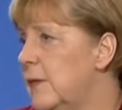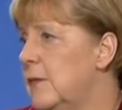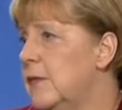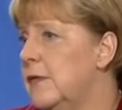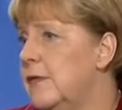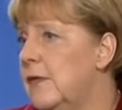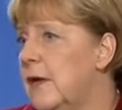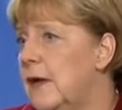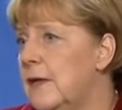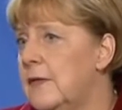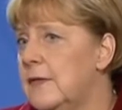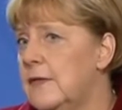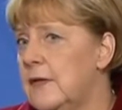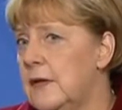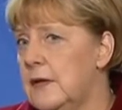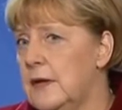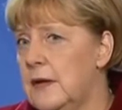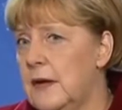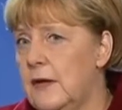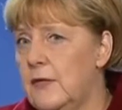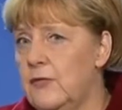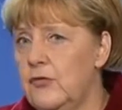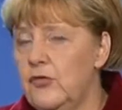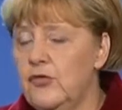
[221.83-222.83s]
the
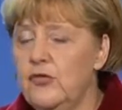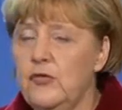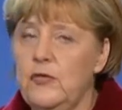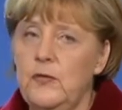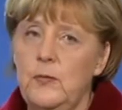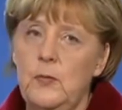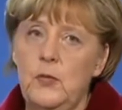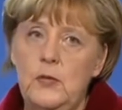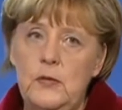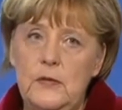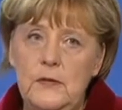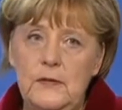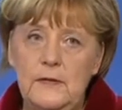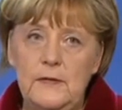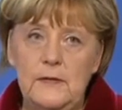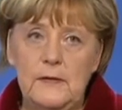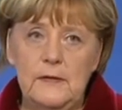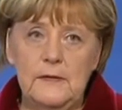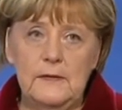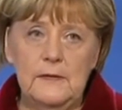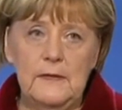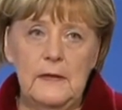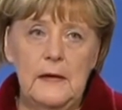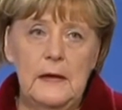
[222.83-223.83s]
President says,
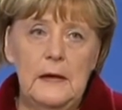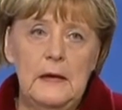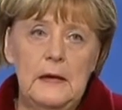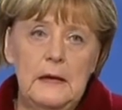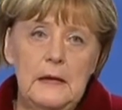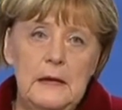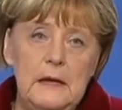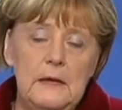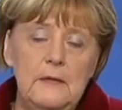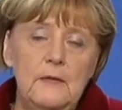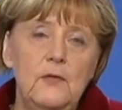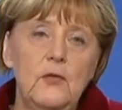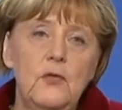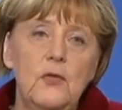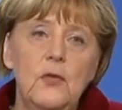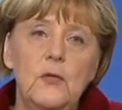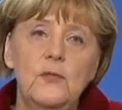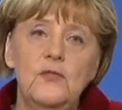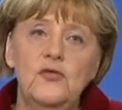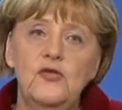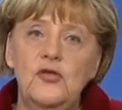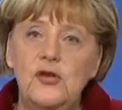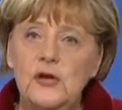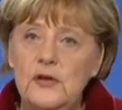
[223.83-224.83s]
that is,
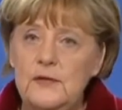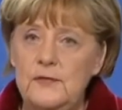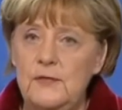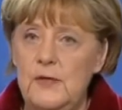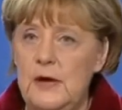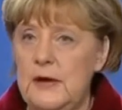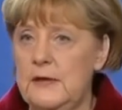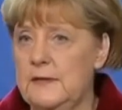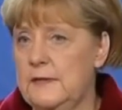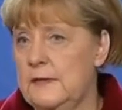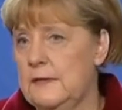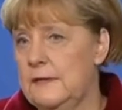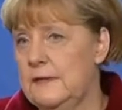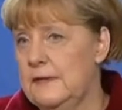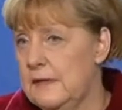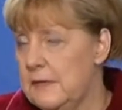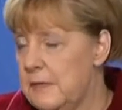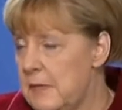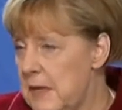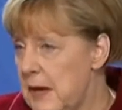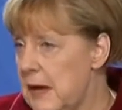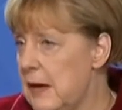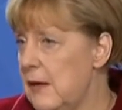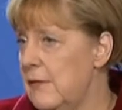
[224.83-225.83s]
that Germany
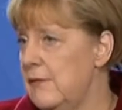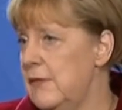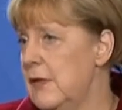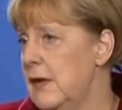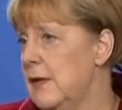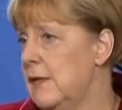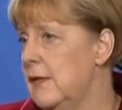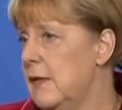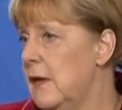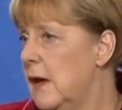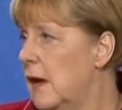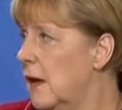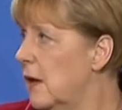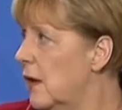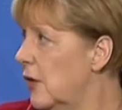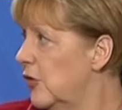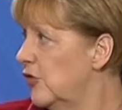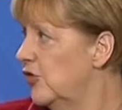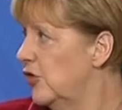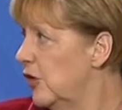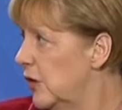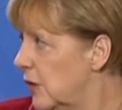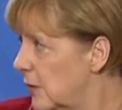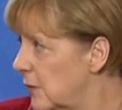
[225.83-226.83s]
and the
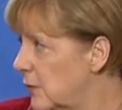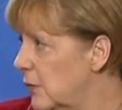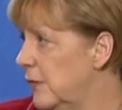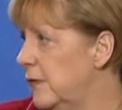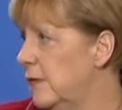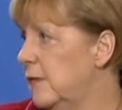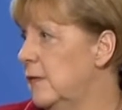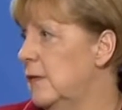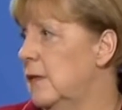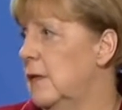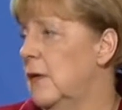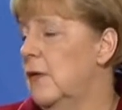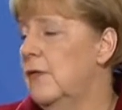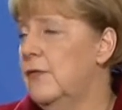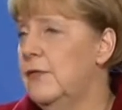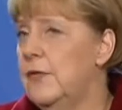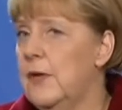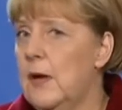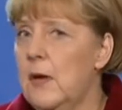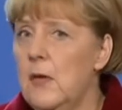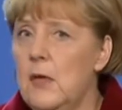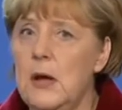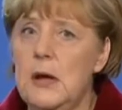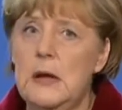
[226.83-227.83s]
European
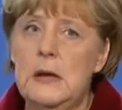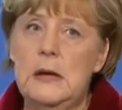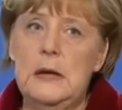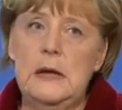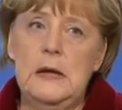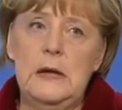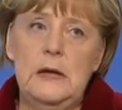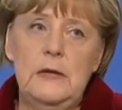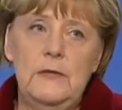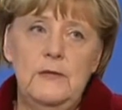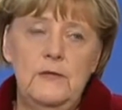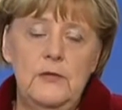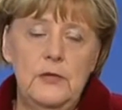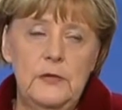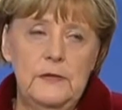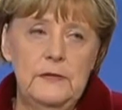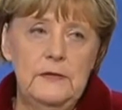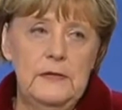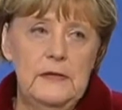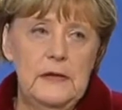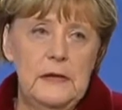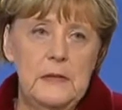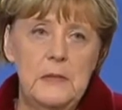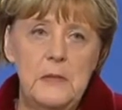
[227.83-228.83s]
countries
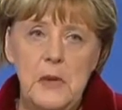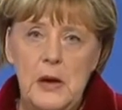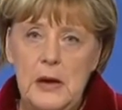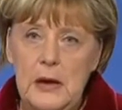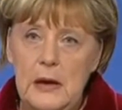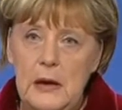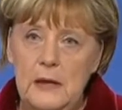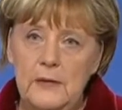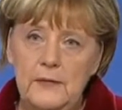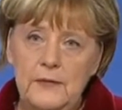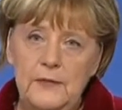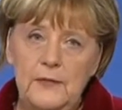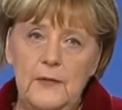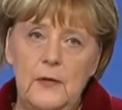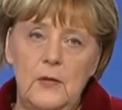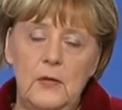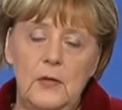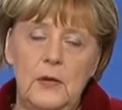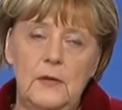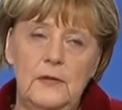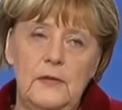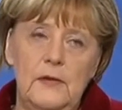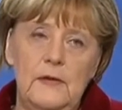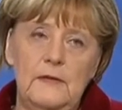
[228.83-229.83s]
must
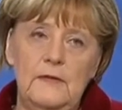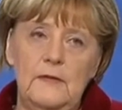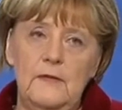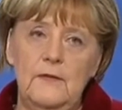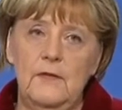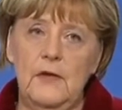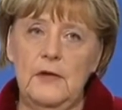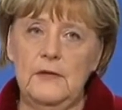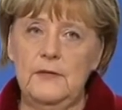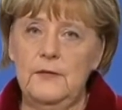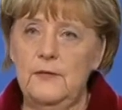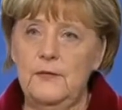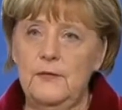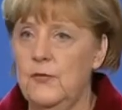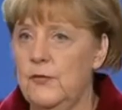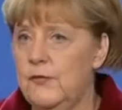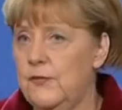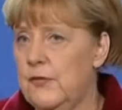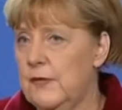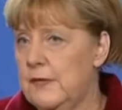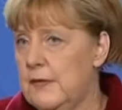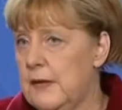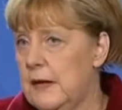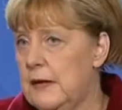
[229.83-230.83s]
commit
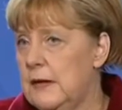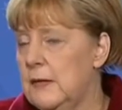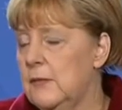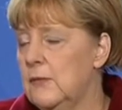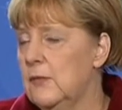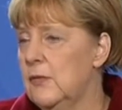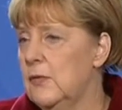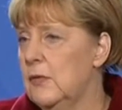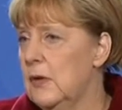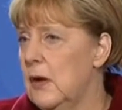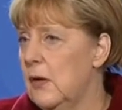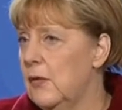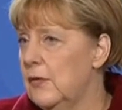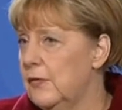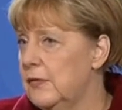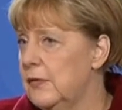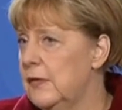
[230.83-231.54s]
themselves more and